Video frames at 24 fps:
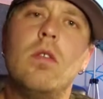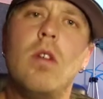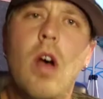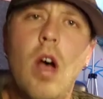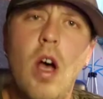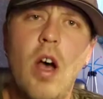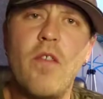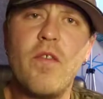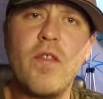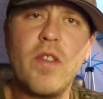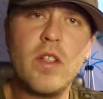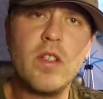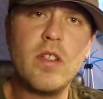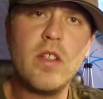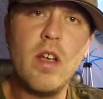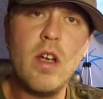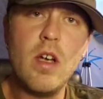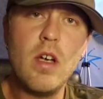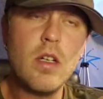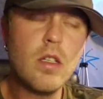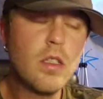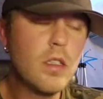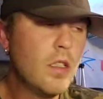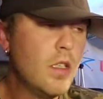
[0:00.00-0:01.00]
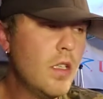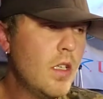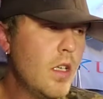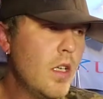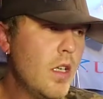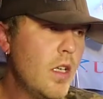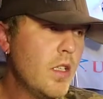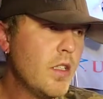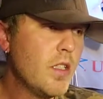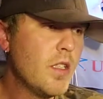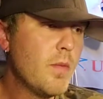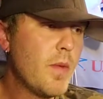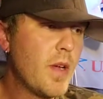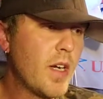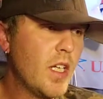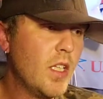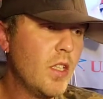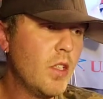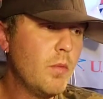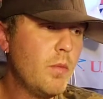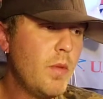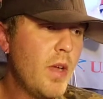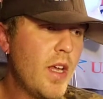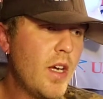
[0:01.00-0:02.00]
off the tongue, to make it a
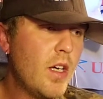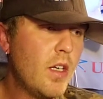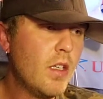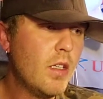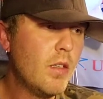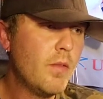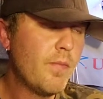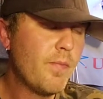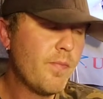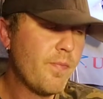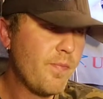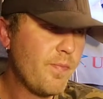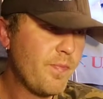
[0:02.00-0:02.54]
little better,